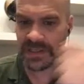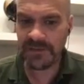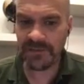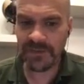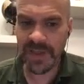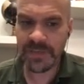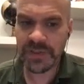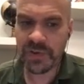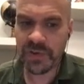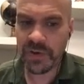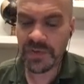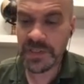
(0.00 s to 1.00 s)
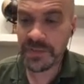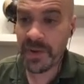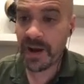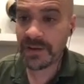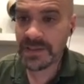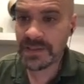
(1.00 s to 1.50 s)
an inflammatory
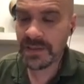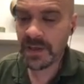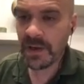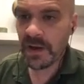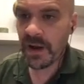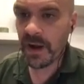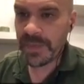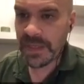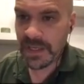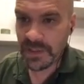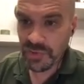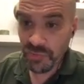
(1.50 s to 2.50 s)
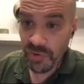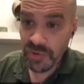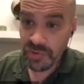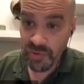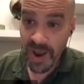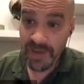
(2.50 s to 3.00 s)
response can
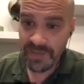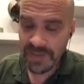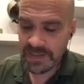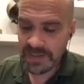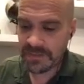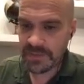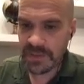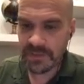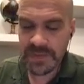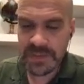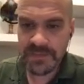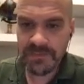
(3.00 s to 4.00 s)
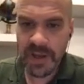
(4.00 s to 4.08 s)
drive these symptoms.